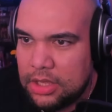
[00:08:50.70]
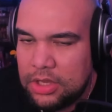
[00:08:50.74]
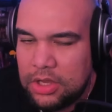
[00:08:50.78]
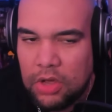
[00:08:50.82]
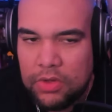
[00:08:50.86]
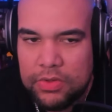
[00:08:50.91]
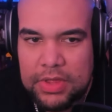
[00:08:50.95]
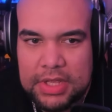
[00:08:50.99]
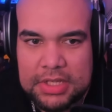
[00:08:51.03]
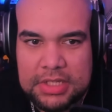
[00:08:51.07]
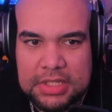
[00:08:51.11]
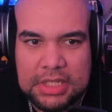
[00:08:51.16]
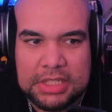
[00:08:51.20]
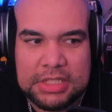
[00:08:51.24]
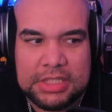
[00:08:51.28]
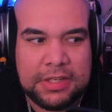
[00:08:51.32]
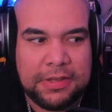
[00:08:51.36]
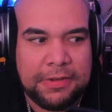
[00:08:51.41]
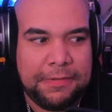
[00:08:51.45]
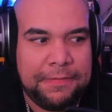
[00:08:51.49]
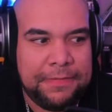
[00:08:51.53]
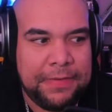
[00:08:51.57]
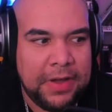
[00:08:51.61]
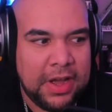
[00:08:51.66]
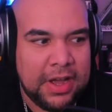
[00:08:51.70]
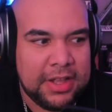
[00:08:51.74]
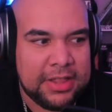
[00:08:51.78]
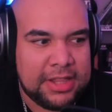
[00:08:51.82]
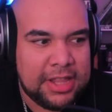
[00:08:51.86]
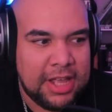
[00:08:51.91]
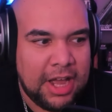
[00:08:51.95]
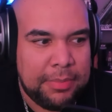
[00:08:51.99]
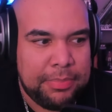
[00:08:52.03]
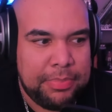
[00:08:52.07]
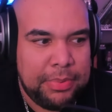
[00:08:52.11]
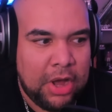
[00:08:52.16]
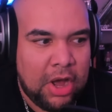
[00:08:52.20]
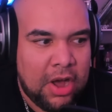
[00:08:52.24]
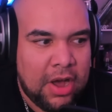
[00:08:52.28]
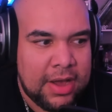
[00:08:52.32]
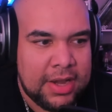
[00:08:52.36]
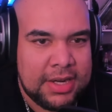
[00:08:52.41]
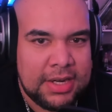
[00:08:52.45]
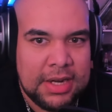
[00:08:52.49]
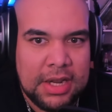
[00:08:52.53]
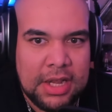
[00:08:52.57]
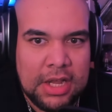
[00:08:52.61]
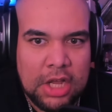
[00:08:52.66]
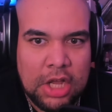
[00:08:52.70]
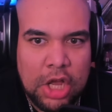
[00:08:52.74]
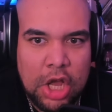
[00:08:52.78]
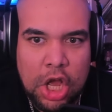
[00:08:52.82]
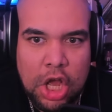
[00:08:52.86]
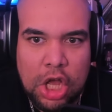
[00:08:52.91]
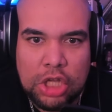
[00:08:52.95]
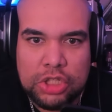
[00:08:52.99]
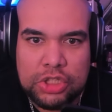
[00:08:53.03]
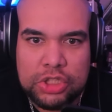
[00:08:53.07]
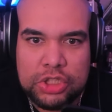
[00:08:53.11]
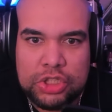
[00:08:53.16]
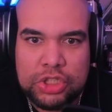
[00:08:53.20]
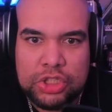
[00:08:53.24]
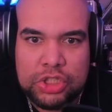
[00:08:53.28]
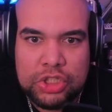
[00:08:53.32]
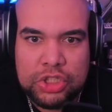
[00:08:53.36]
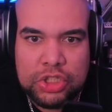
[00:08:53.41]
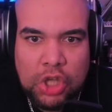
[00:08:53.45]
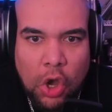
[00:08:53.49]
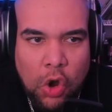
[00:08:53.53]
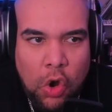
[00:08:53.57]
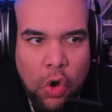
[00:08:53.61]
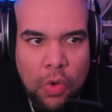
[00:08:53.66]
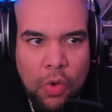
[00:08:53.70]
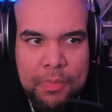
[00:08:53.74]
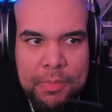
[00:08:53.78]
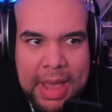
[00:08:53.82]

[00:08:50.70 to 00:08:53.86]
Yo, this is fucked up on so